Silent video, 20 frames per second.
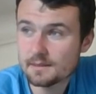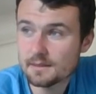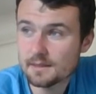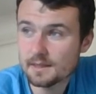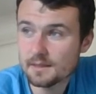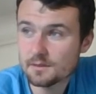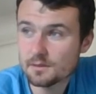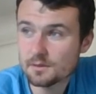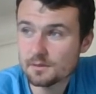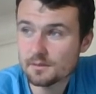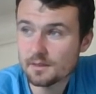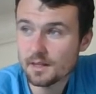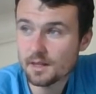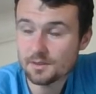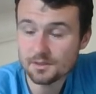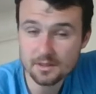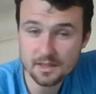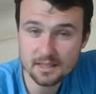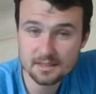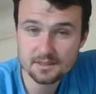
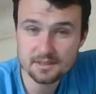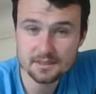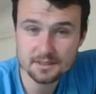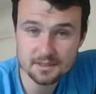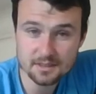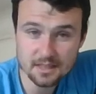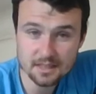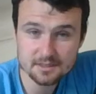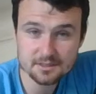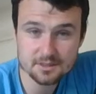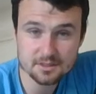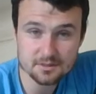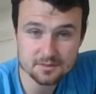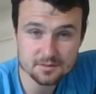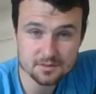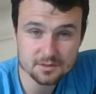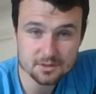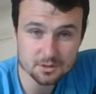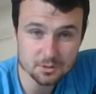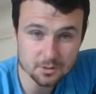in your last year
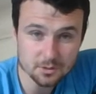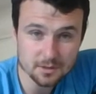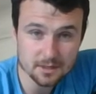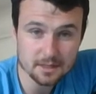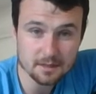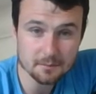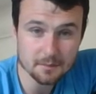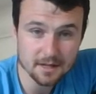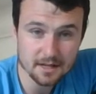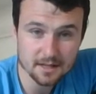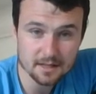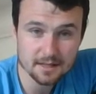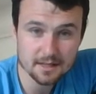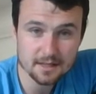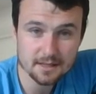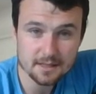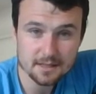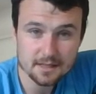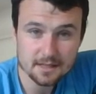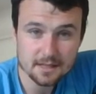of school in
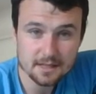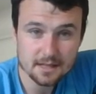America.